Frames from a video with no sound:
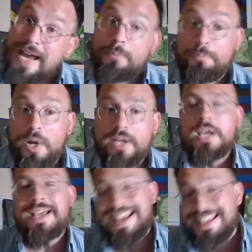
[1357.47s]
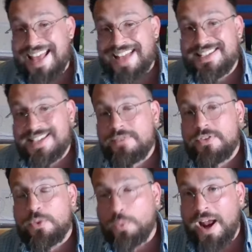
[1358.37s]
but in that
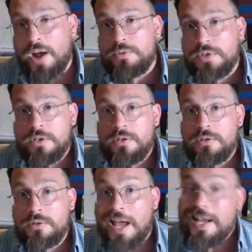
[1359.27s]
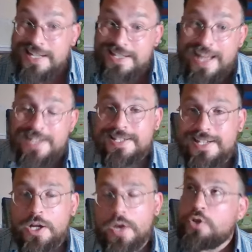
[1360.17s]
seventh round, and in that
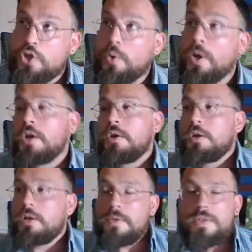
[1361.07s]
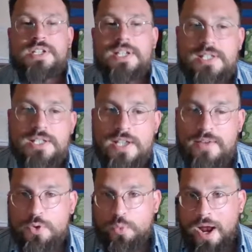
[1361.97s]
sixth and
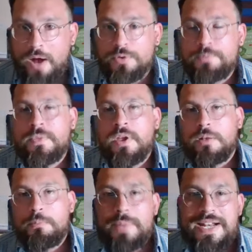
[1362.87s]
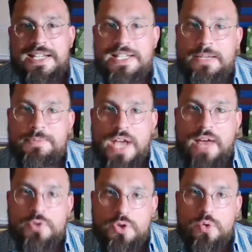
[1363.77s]
seventh round, many teams
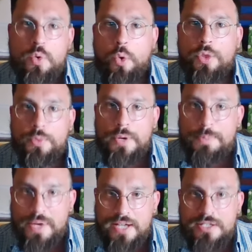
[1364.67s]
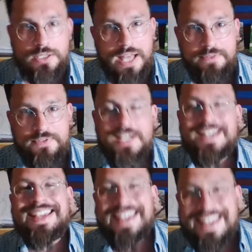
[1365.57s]
have two or three picks left
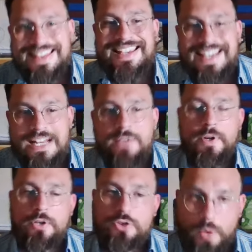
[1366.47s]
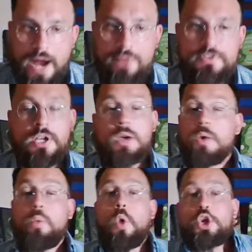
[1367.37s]
in the NFL draft.
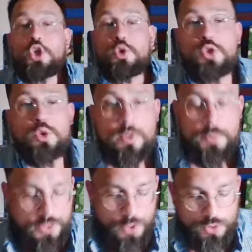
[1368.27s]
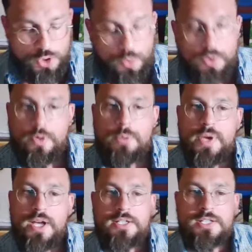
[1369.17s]
What are you doing with those two or three
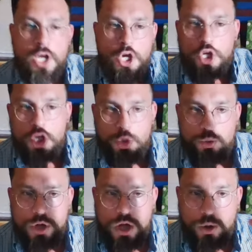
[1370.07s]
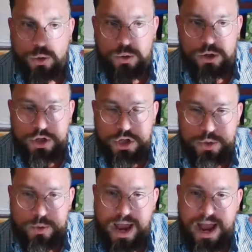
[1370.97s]
picks? You know
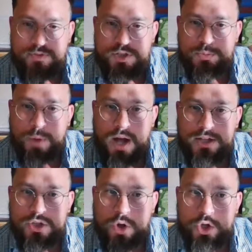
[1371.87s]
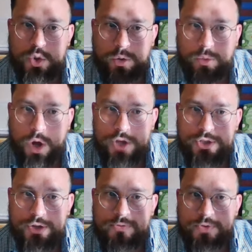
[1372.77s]
you have spots on your
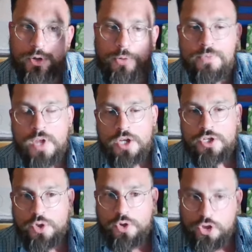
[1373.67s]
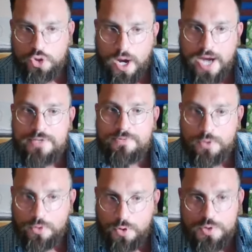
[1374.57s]
roster to fill, so you're trying to
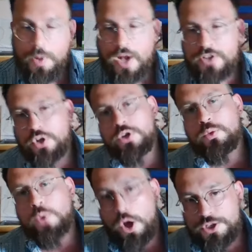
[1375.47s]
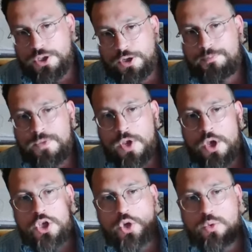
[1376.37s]
fill those spots on your roster.
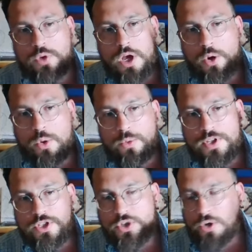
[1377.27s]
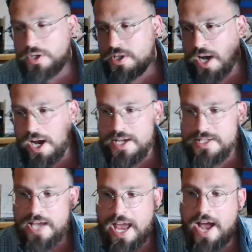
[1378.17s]
You know that certain guys
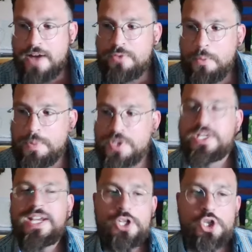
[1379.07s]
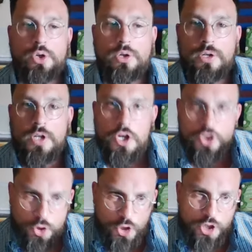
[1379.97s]
have potential,
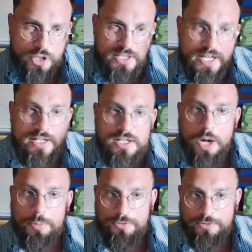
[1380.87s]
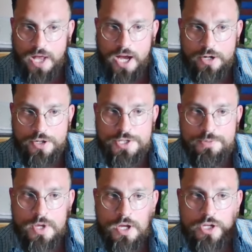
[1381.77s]
so you're going to take a couple flyers.
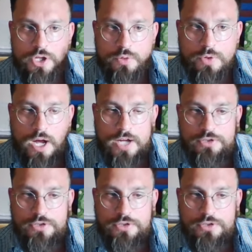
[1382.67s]
I